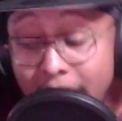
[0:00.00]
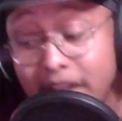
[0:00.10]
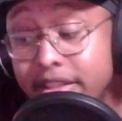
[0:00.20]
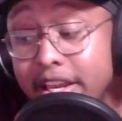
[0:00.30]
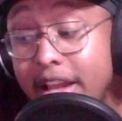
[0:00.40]

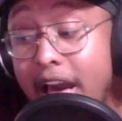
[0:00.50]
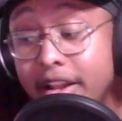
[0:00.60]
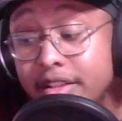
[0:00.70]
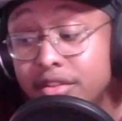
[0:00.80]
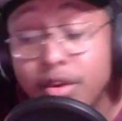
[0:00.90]
And then out
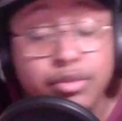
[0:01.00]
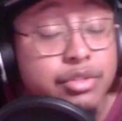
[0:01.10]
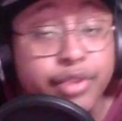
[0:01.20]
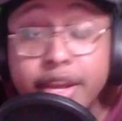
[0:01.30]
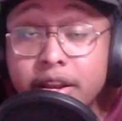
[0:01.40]
of those
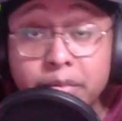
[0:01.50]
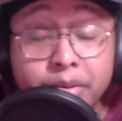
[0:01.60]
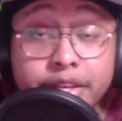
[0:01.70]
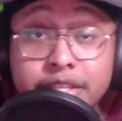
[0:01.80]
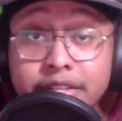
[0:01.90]
three
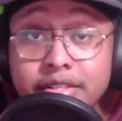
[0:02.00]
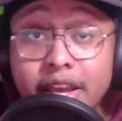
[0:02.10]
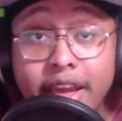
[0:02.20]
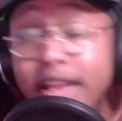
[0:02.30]
incompletions,